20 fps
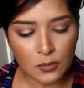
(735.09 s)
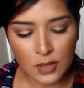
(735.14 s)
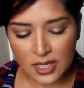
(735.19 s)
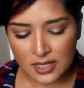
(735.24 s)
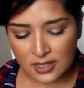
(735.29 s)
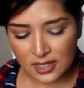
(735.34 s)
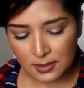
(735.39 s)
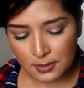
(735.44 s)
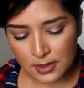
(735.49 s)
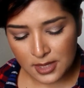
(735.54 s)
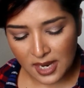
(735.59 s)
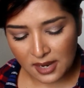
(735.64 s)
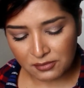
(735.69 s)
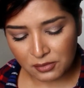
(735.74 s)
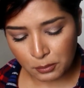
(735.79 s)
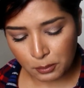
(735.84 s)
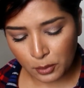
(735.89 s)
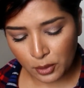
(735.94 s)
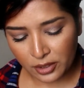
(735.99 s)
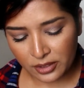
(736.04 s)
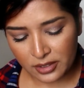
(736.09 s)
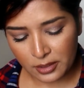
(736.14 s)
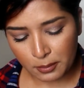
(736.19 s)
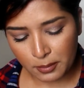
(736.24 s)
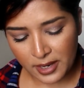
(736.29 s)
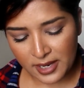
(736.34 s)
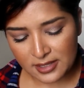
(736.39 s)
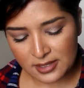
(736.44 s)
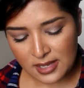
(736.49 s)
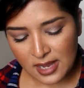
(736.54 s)
it seems to have a burgundy
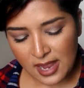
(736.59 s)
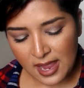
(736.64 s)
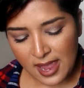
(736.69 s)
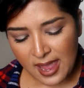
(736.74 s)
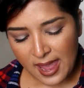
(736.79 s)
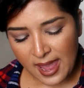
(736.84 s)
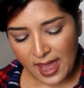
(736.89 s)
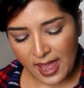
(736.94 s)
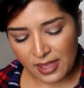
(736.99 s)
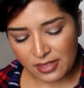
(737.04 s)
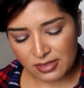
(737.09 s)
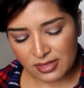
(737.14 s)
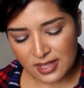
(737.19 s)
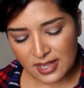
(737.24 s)
base and